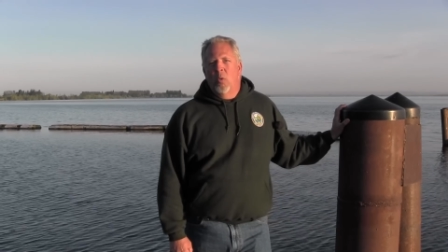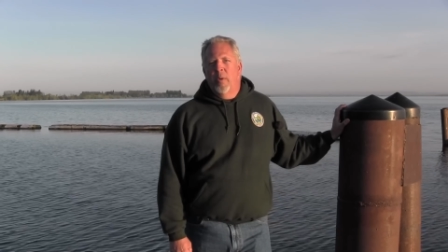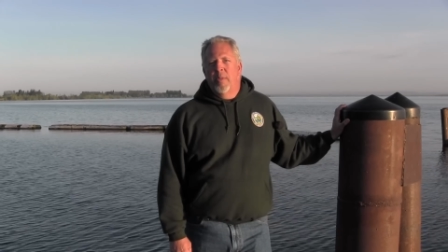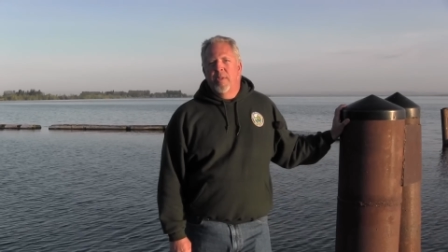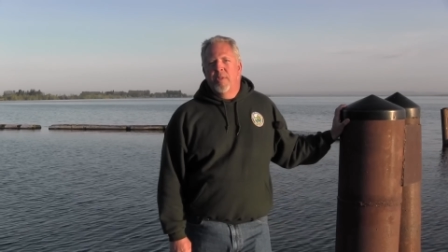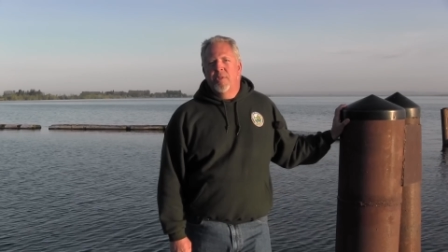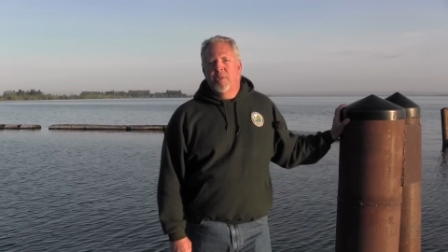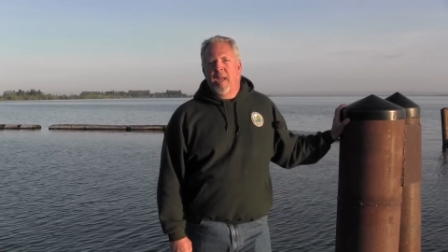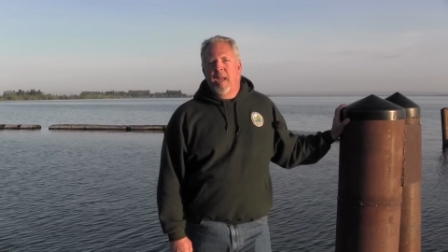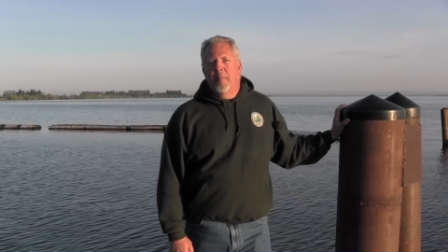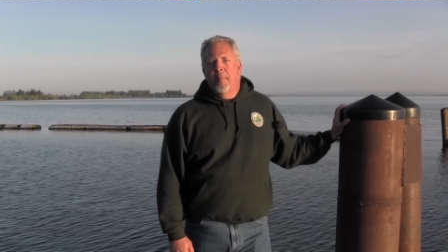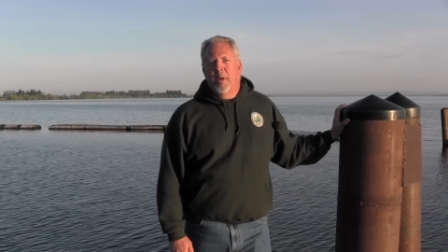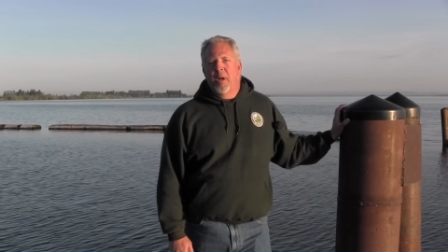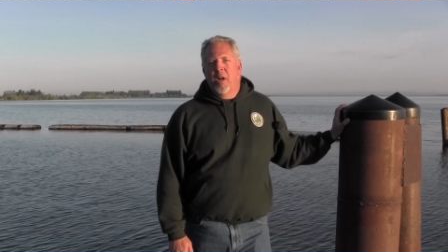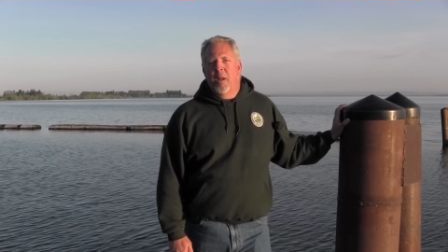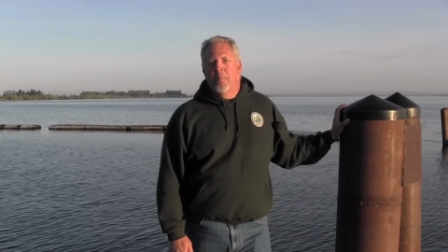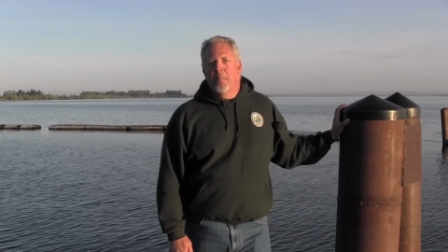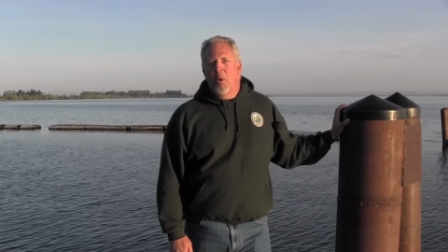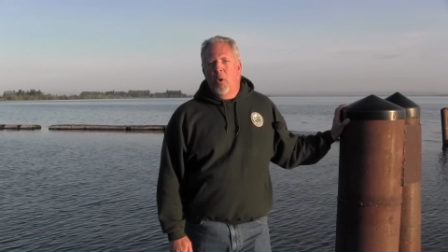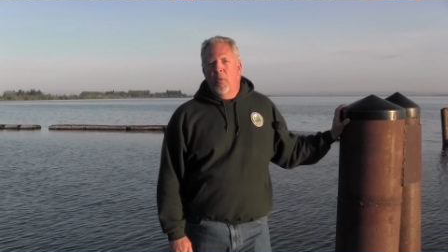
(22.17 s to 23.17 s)
with a segment
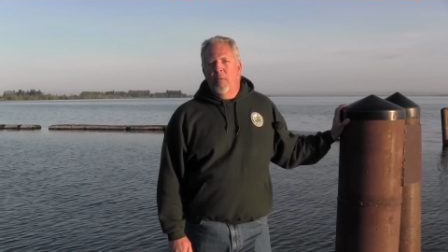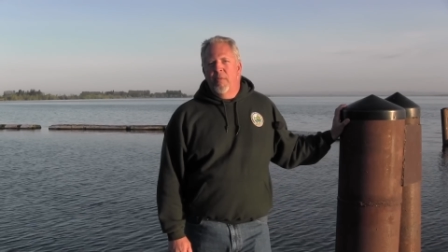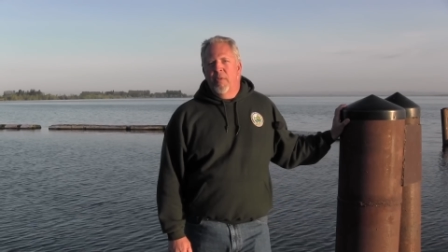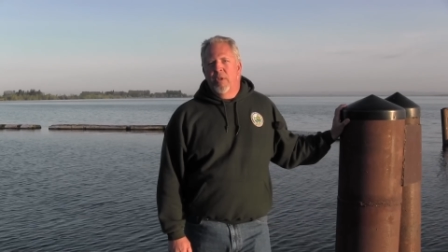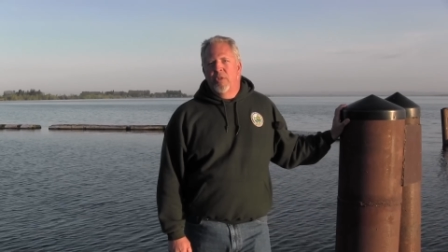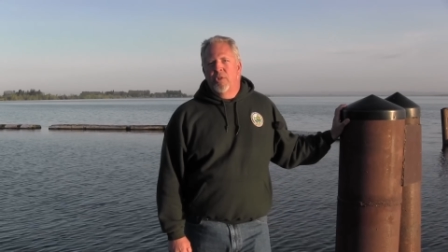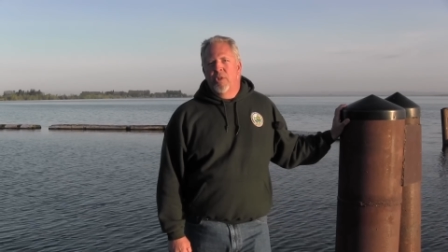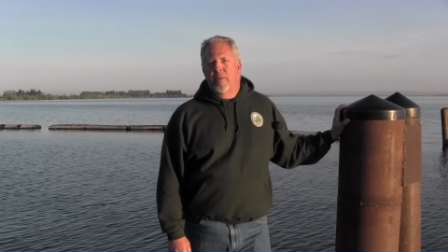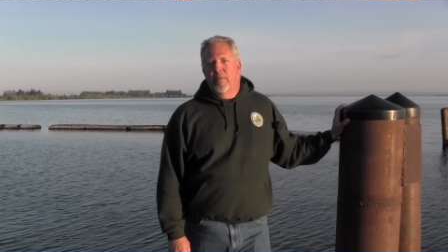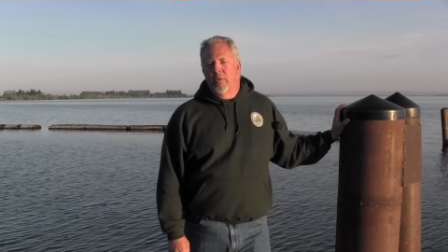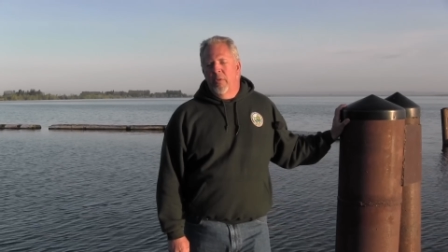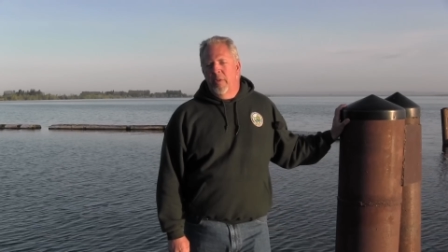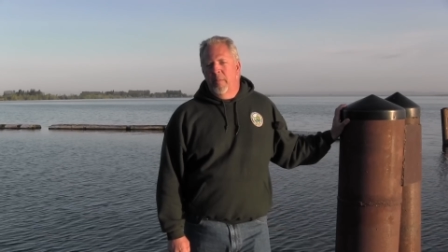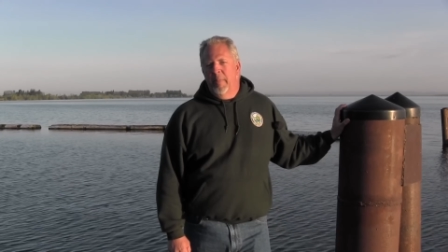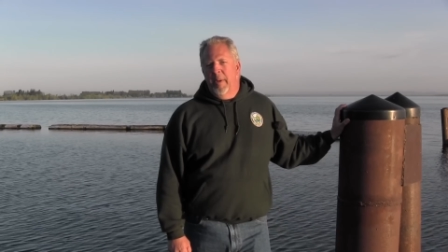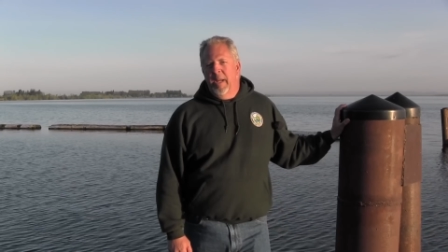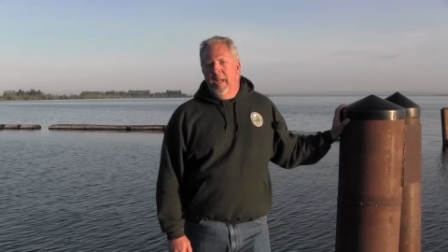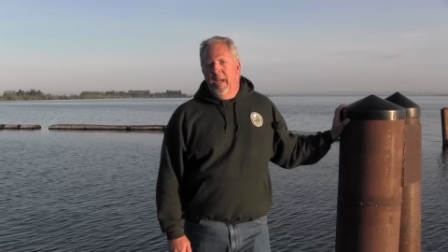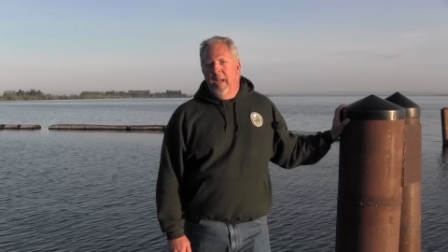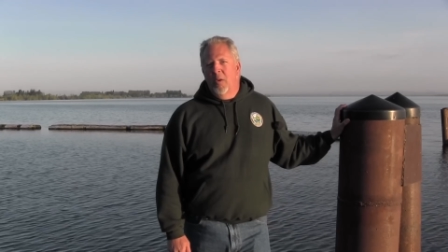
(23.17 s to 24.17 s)
on boat fishing for the
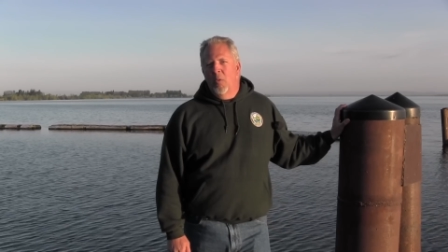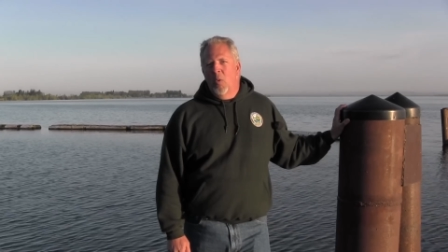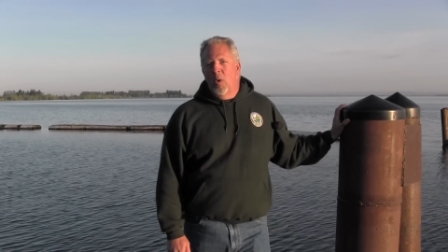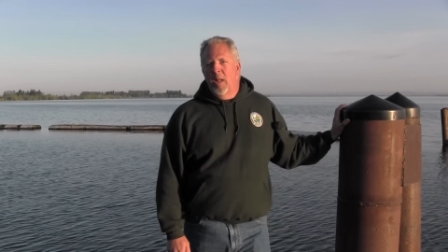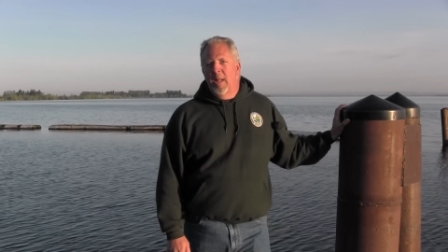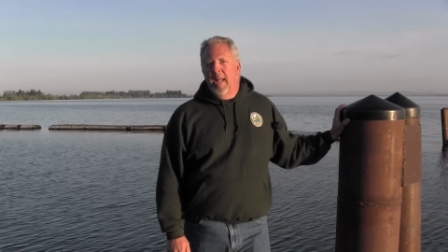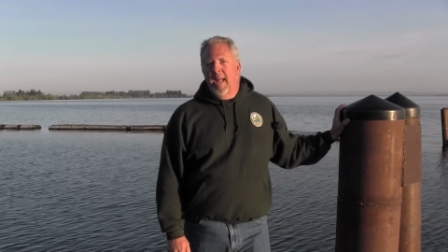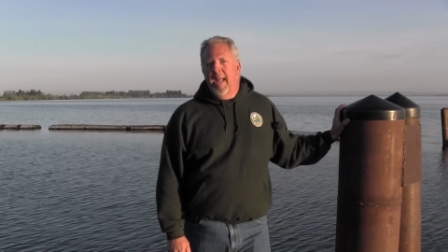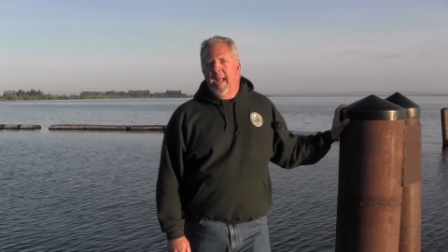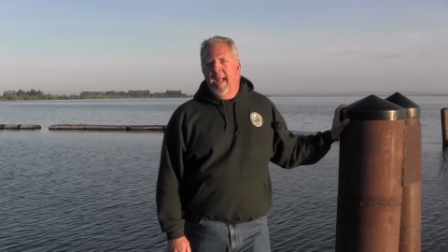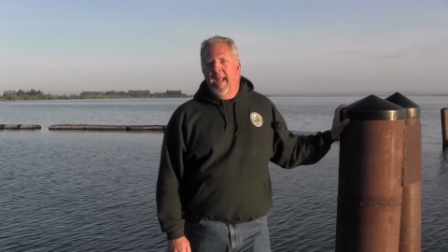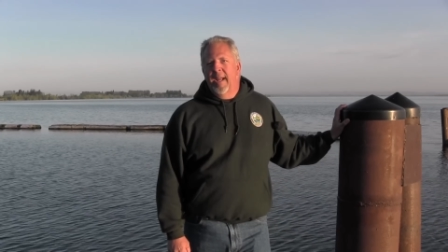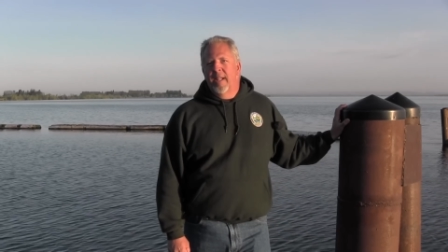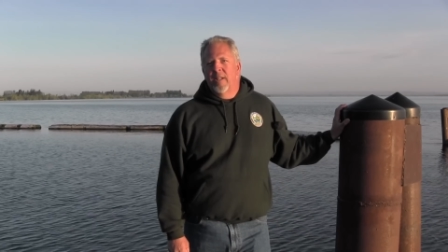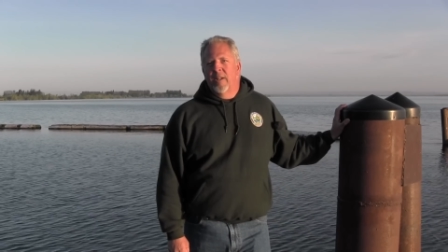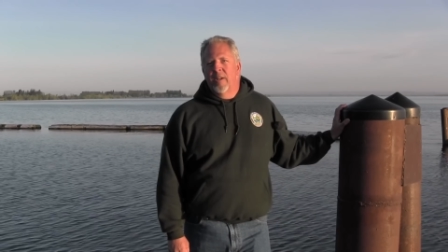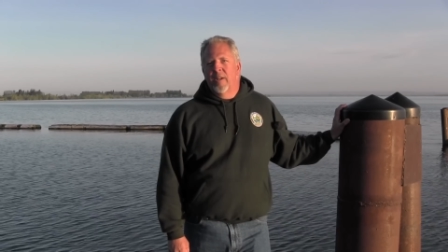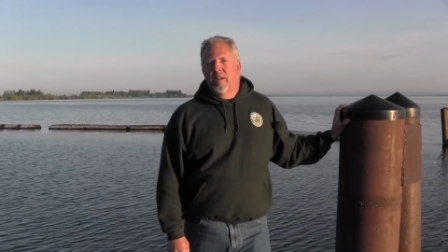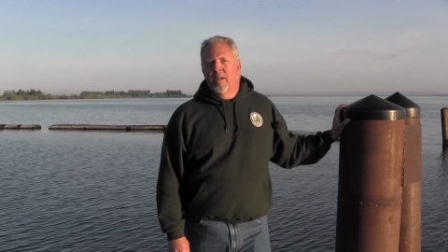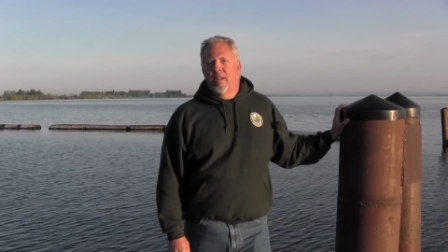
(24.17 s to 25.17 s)
beginning walleye
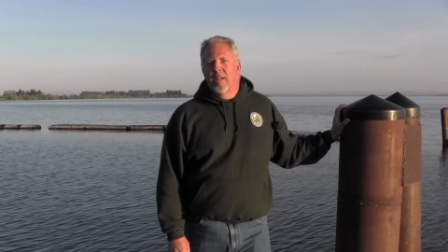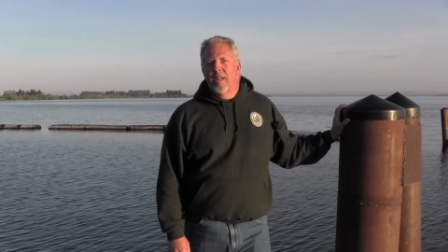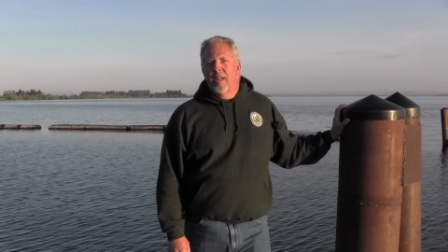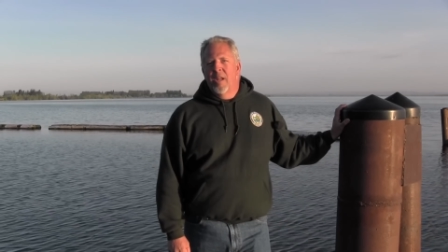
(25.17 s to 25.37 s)
angler.